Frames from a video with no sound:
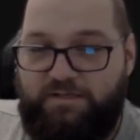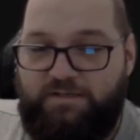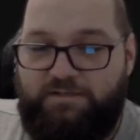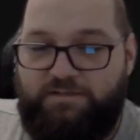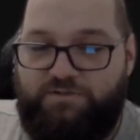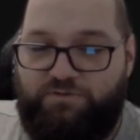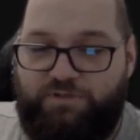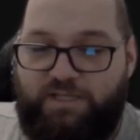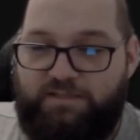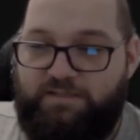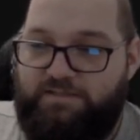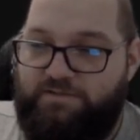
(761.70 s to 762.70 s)
So
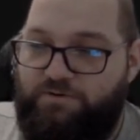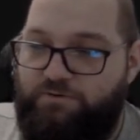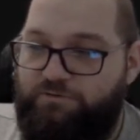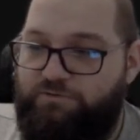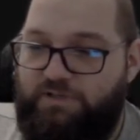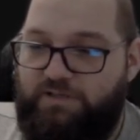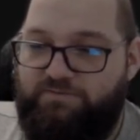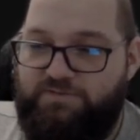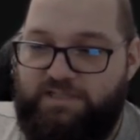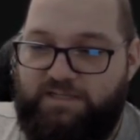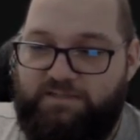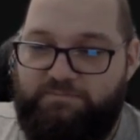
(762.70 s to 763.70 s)
that is going to give
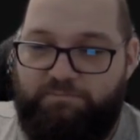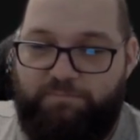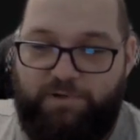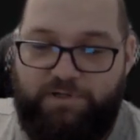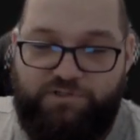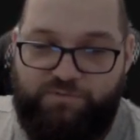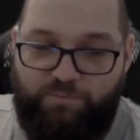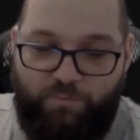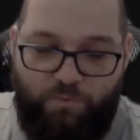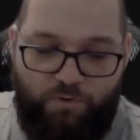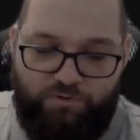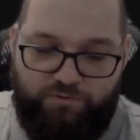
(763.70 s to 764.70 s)
us like bunch
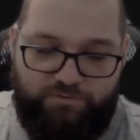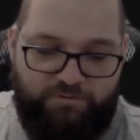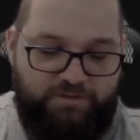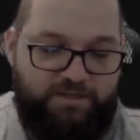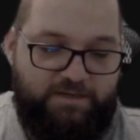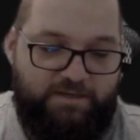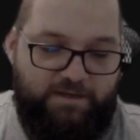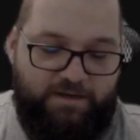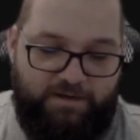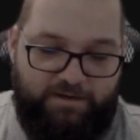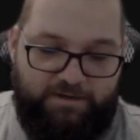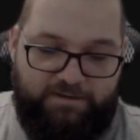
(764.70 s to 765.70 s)
more
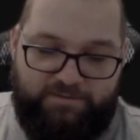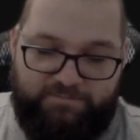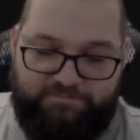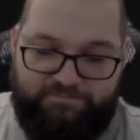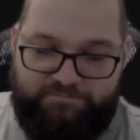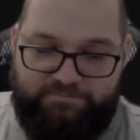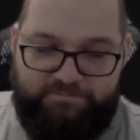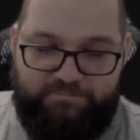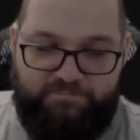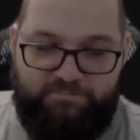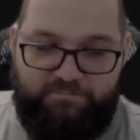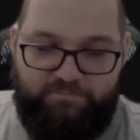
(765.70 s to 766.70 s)

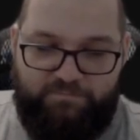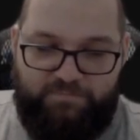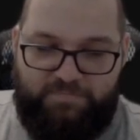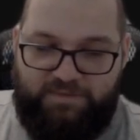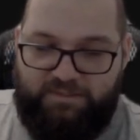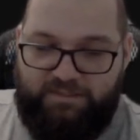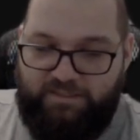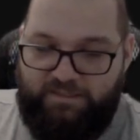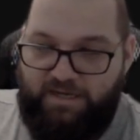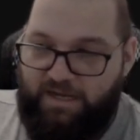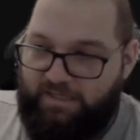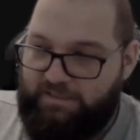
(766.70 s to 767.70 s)

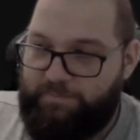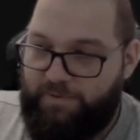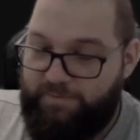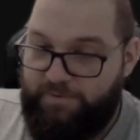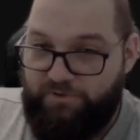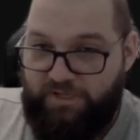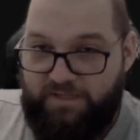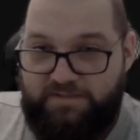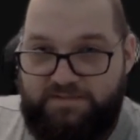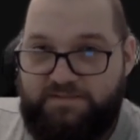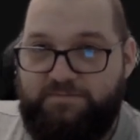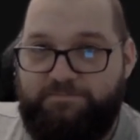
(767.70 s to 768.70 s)
3-card pummel
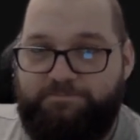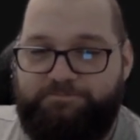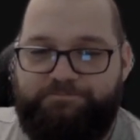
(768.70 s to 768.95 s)
hands.